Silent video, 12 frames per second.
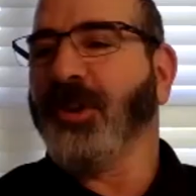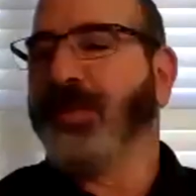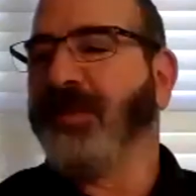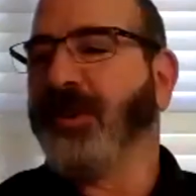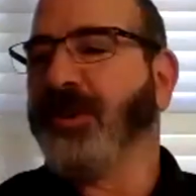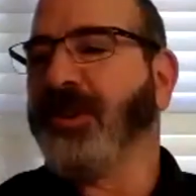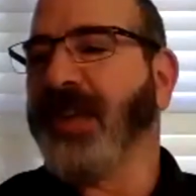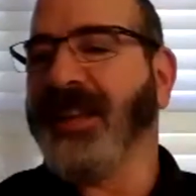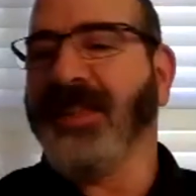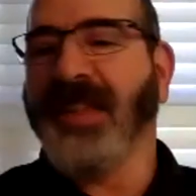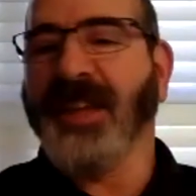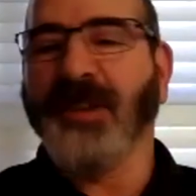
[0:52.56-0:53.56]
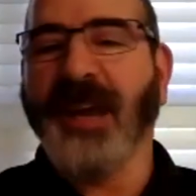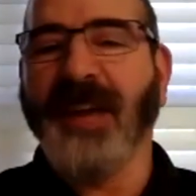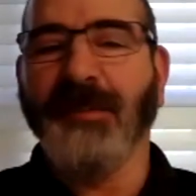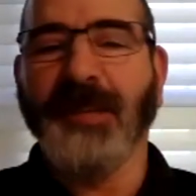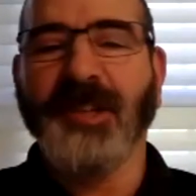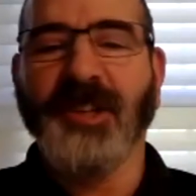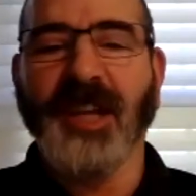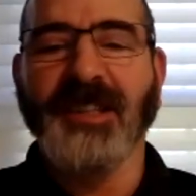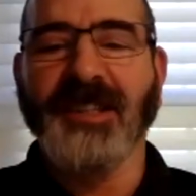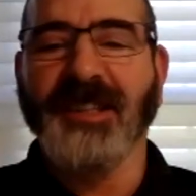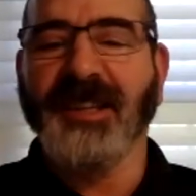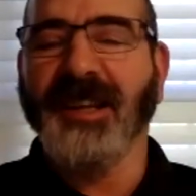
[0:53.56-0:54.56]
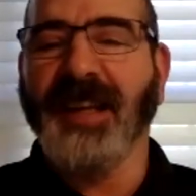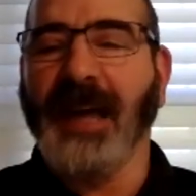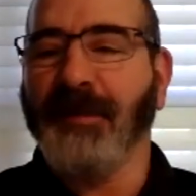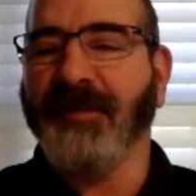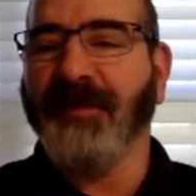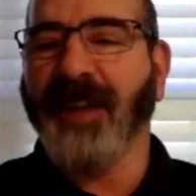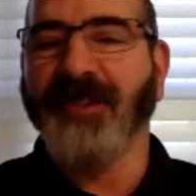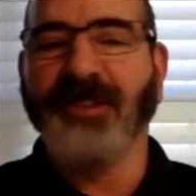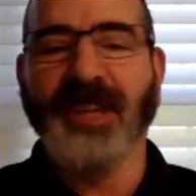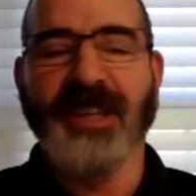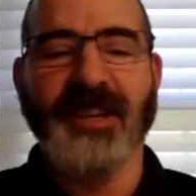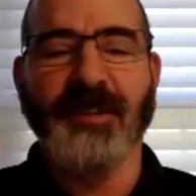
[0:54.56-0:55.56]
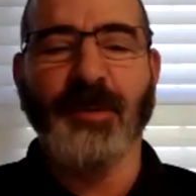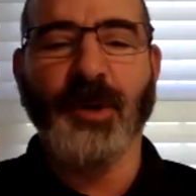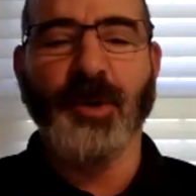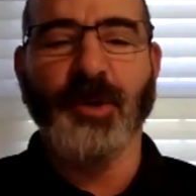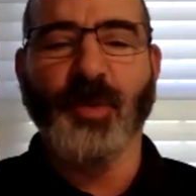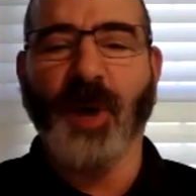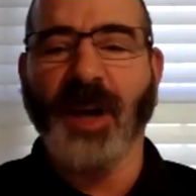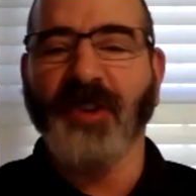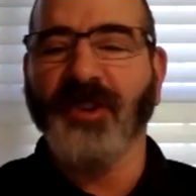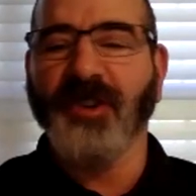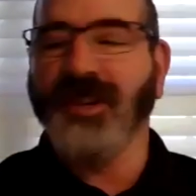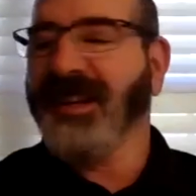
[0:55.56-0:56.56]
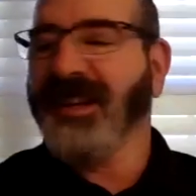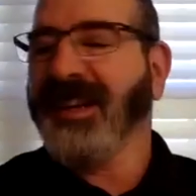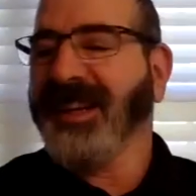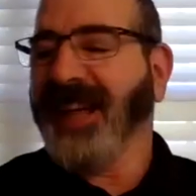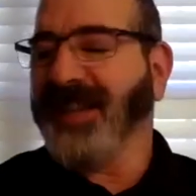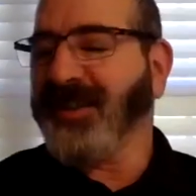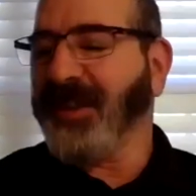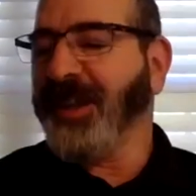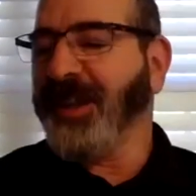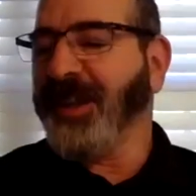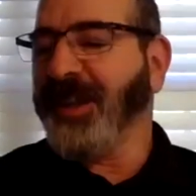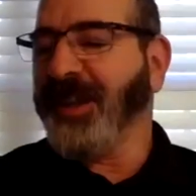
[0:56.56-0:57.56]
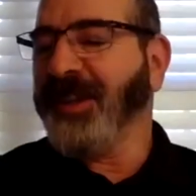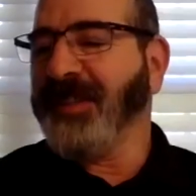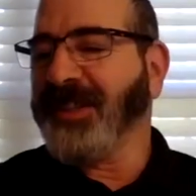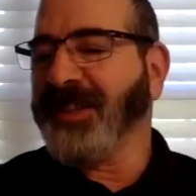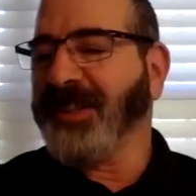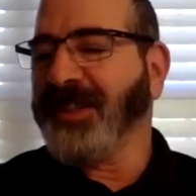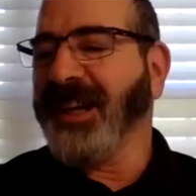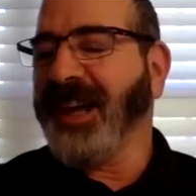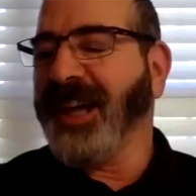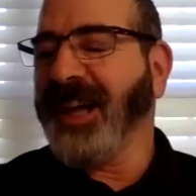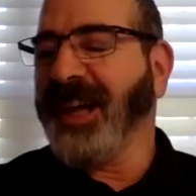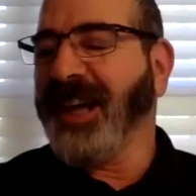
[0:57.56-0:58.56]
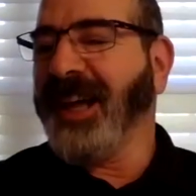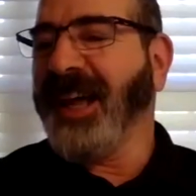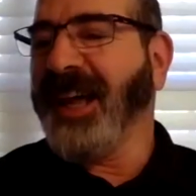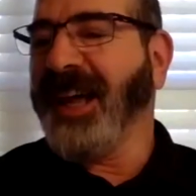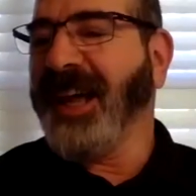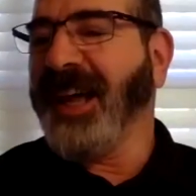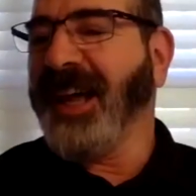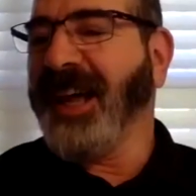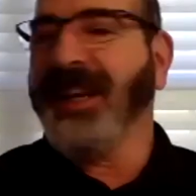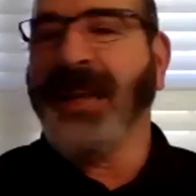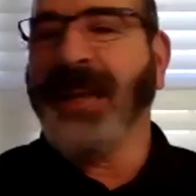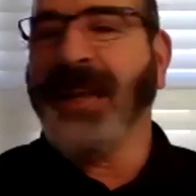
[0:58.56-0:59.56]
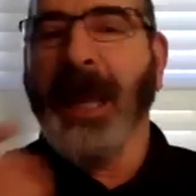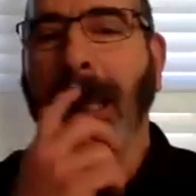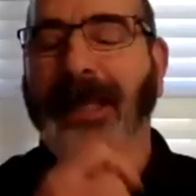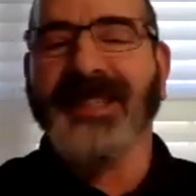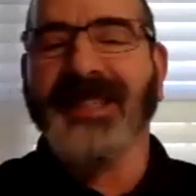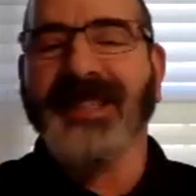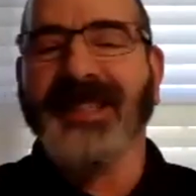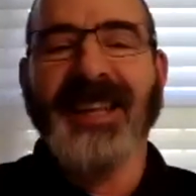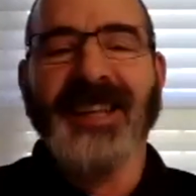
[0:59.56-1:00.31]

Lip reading: But first, thanks for having me, gents, and happy Father's Day to everyone who's watching. Yeah, so Vincent and I actually, it's